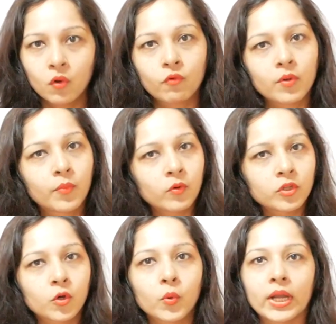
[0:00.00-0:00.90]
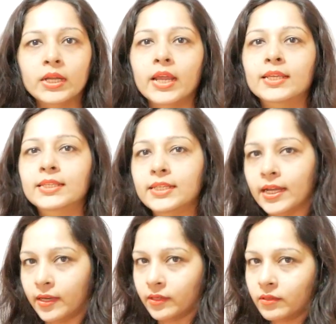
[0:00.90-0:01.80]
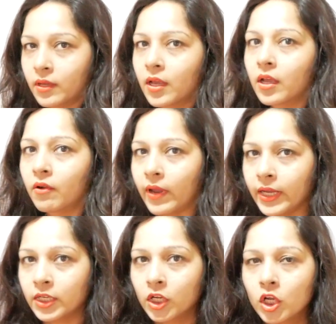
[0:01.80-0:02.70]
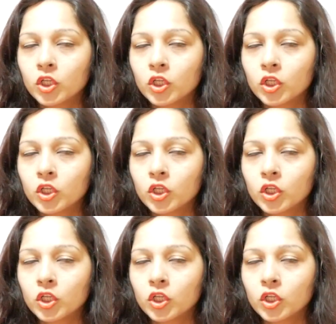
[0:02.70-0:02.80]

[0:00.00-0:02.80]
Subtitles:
for both core and extended, right?